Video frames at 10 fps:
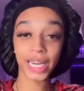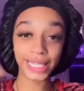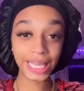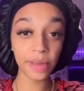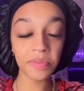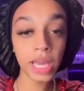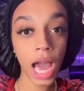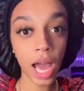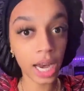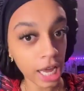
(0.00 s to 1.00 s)
gonna see
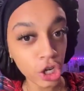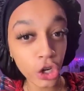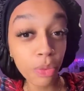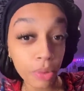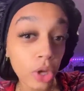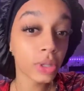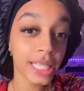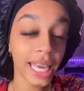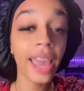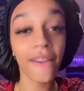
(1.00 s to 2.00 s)
me at an indie
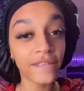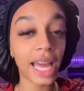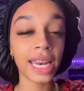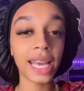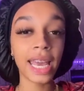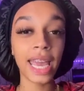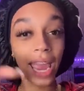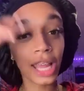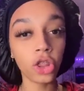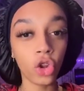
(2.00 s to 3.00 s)
beauty event
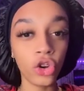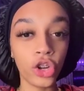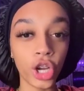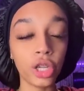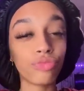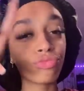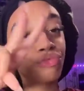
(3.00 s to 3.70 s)
in London.